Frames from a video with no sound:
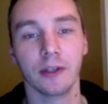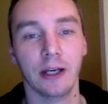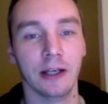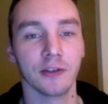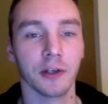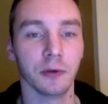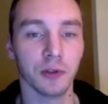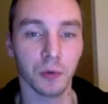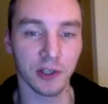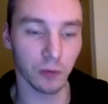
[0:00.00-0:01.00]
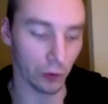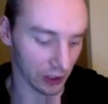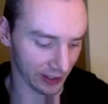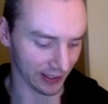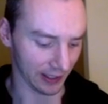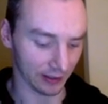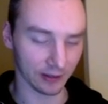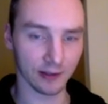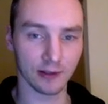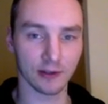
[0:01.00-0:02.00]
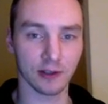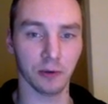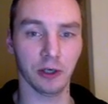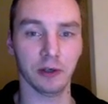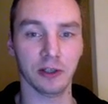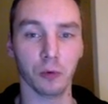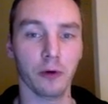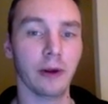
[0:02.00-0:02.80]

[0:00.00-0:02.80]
and so he's always in a walking state, so we don't need to worry about